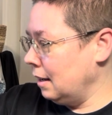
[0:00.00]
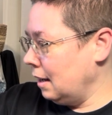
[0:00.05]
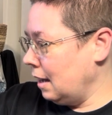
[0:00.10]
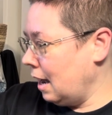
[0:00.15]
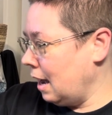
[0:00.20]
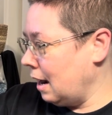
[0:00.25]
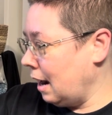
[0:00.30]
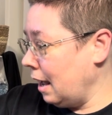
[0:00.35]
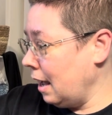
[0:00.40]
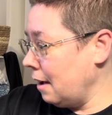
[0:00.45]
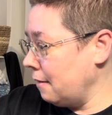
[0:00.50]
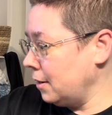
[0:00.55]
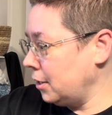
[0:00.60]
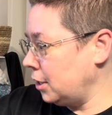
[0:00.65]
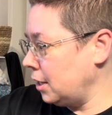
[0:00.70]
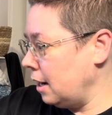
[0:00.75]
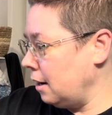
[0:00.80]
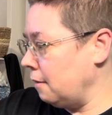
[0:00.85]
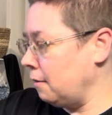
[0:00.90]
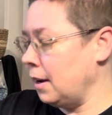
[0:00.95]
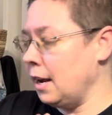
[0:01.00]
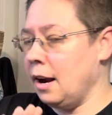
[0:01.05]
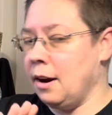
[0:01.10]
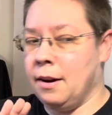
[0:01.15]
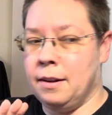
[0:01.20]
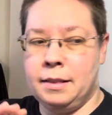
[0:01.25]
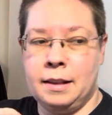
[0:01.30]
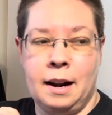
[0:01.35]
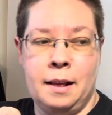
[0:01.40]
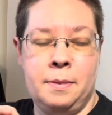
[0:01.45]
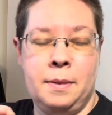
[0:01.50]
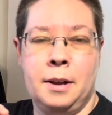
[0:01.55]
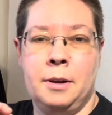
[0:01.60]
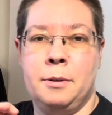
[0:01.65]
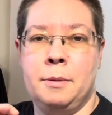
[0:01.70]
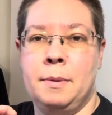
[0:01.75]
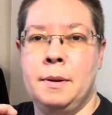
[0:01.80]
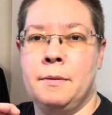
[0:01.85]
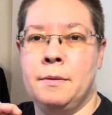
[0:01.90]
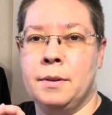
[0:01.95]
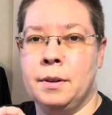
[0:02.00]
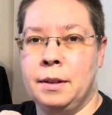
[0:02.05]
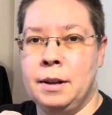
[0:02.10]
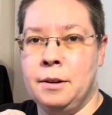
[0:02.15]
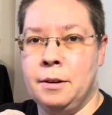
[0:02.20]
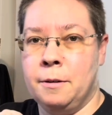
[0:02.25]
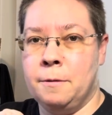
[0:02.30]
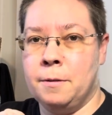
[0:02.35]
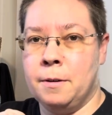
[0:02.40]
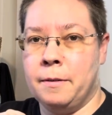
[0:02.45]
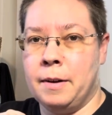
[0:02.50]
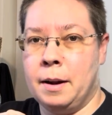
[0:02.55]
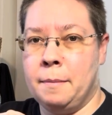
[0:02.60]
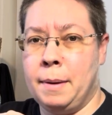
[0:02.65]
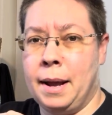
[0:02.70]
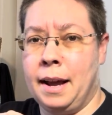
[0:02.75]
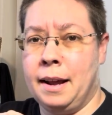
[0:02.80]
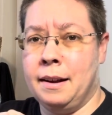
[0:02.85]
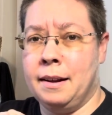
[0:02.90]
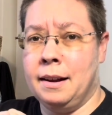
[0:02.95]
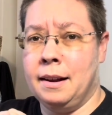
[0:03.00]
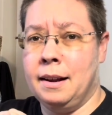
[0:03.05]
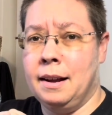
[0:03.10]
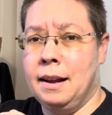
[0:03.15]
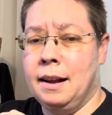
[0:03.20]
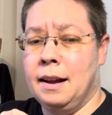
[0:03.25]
and I have a shade of carrot that I think would be really good for Red Panda.